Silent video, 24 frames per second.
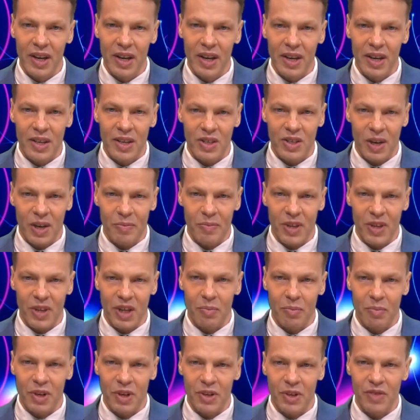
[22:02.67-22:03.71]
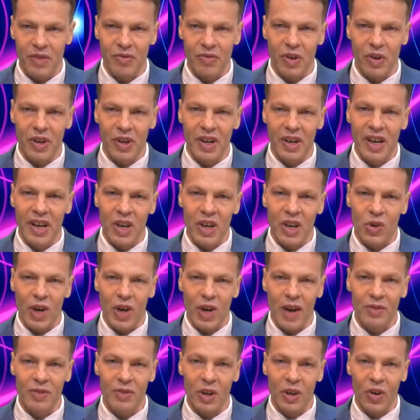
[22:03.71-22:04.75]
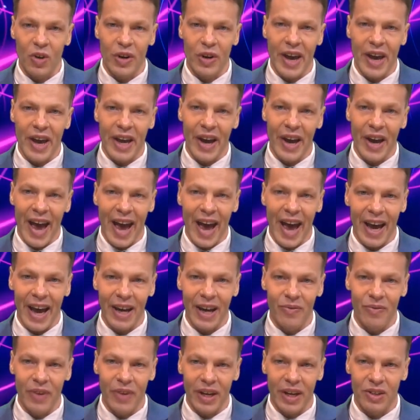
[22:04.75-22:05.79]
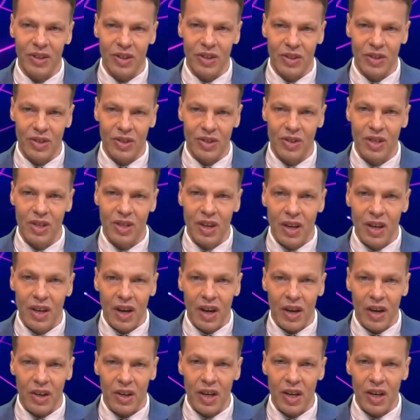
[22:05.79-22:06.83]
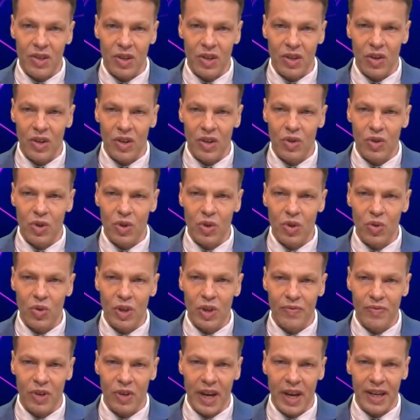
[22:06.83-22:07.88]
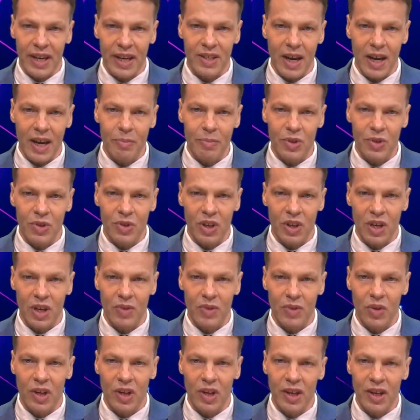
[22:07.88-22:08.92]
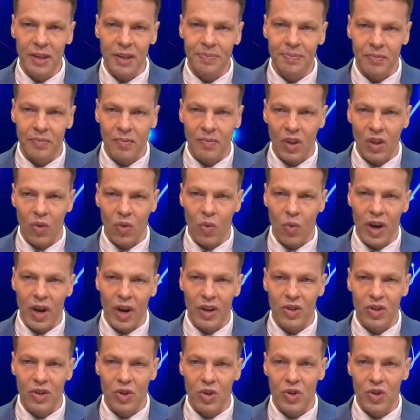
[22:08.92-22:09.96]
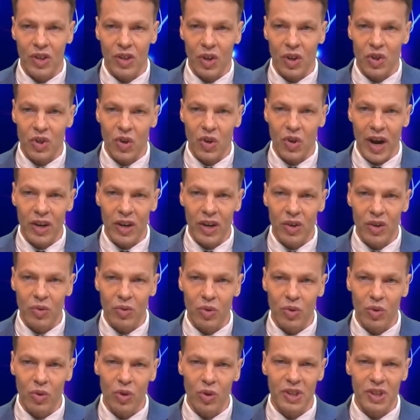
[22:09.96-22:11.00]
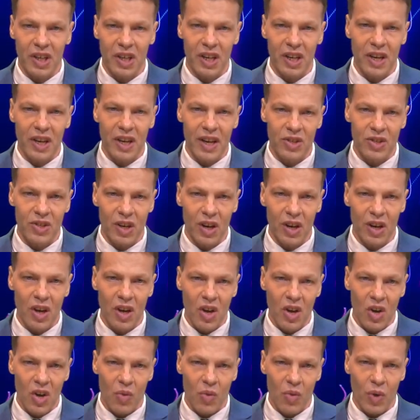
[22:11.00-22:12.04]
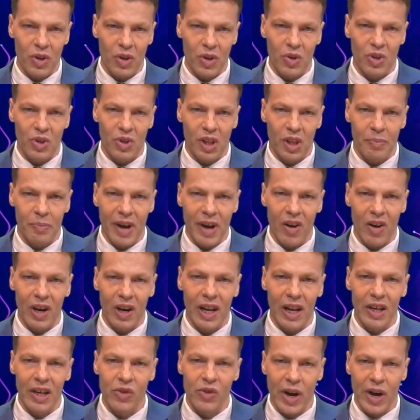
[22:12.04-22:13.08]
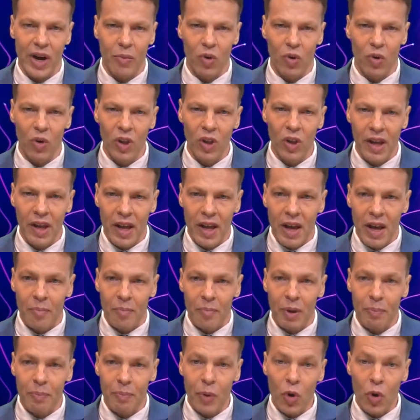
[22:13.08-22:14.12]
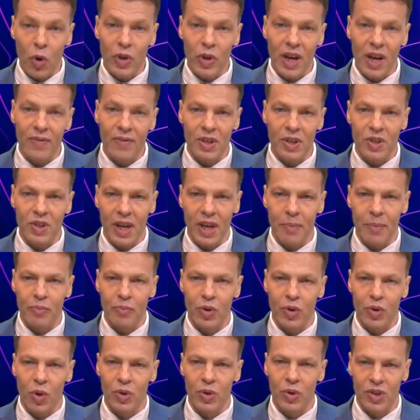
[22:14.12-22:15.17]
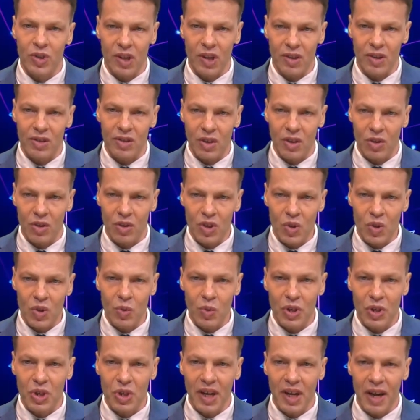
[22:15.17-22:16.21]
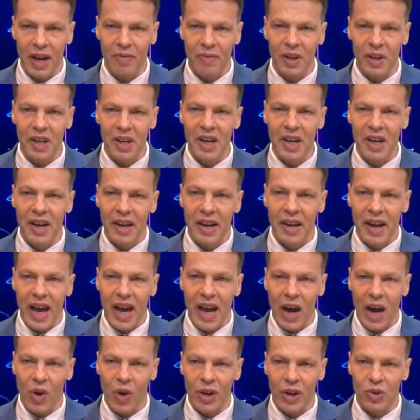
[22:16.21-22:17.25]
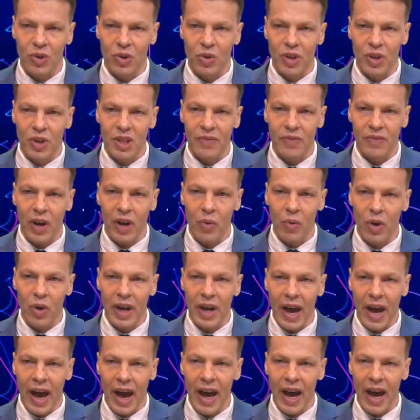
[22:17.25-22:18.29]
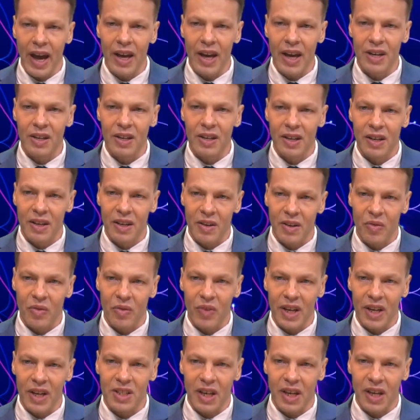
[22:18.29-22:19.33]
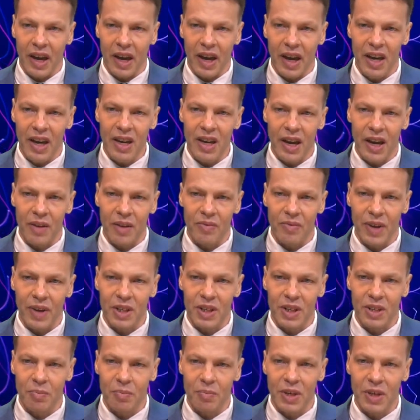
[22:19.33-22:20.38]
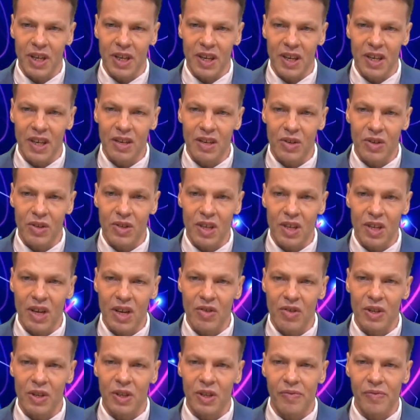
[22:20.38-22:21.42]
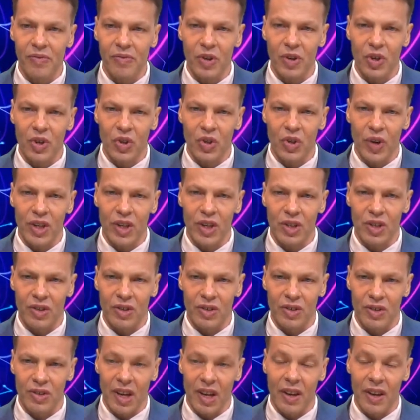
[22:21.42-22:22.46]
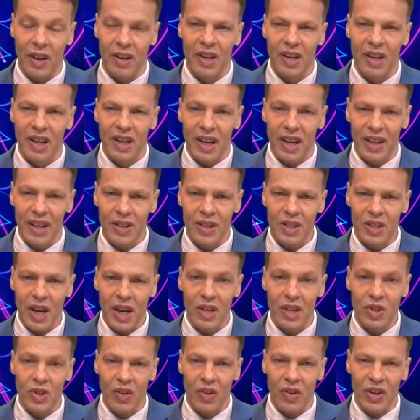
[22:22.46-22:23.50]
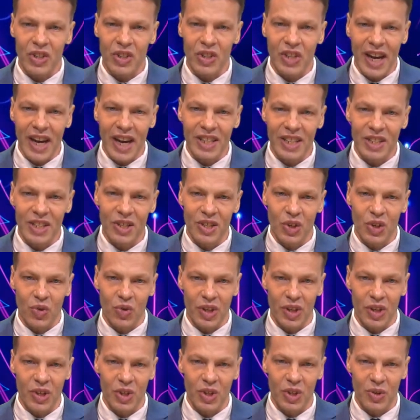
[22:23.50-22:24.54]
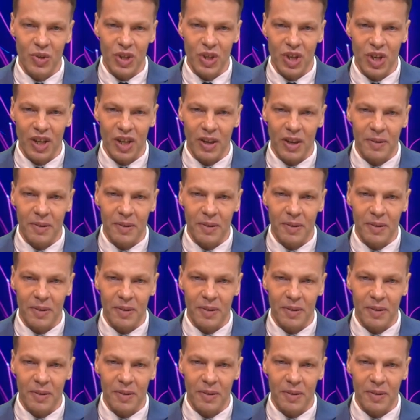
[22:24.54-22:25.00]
something a bit different. You have to learn how to add vectors. Okay, so there's two different examples I'll give you here. One using the triangle rule to get an answer, one using the parallelogram rule, but both have the same process. So just watch carefully how I do this. If I want to add vector A and vector B, you see they're in different directions, and in this case they're at 90 degrees to each other.